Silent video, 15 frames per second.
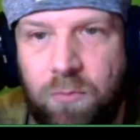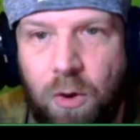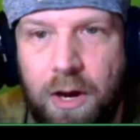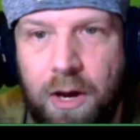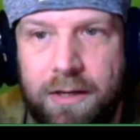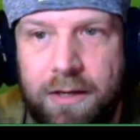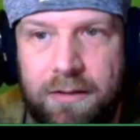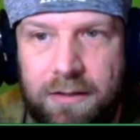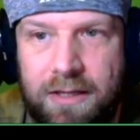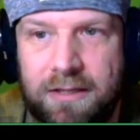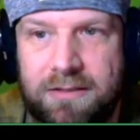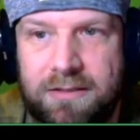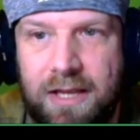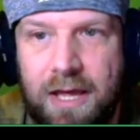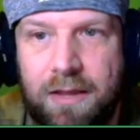of One
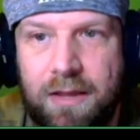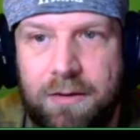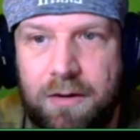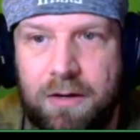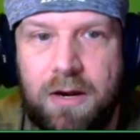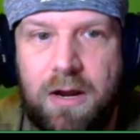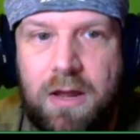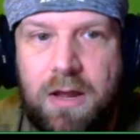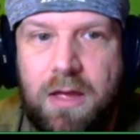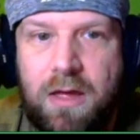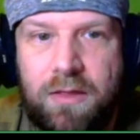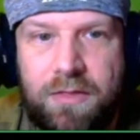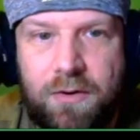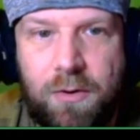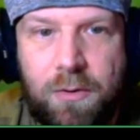get together,
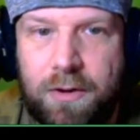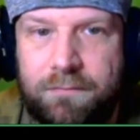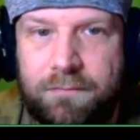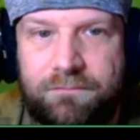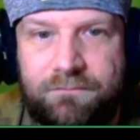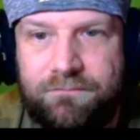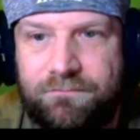throw a